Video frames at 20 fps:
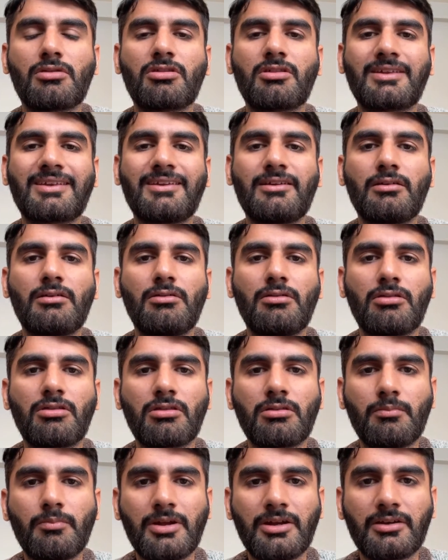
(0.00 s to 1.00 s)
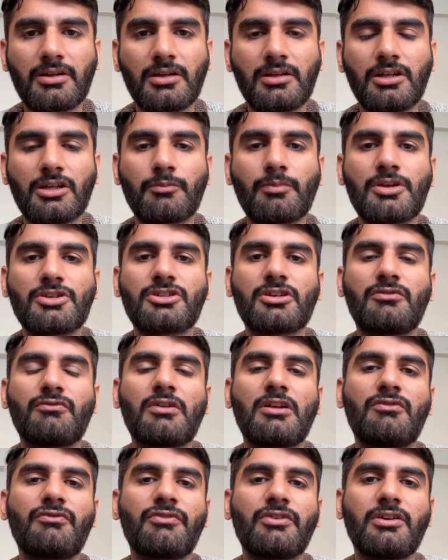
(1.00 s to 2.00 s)
skills, maintaining patient
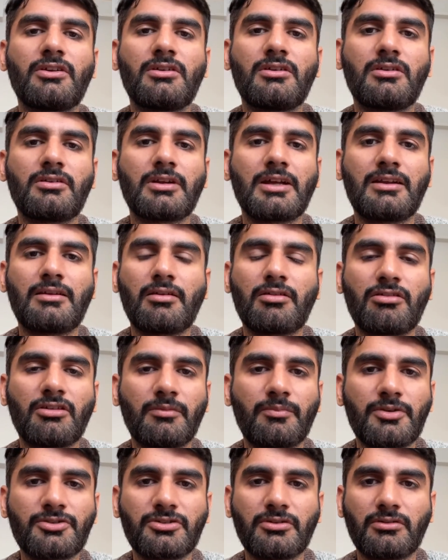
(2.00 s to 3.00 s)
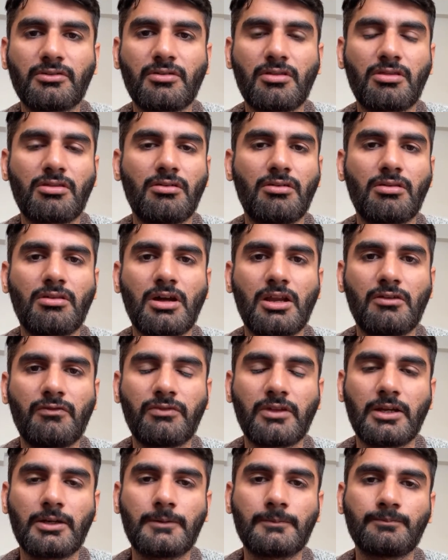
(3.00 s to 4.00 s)
welfare, addressing patient concerns, all of
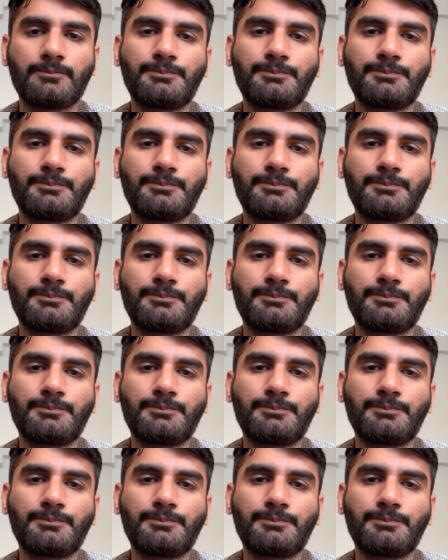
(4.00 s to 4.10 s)
that.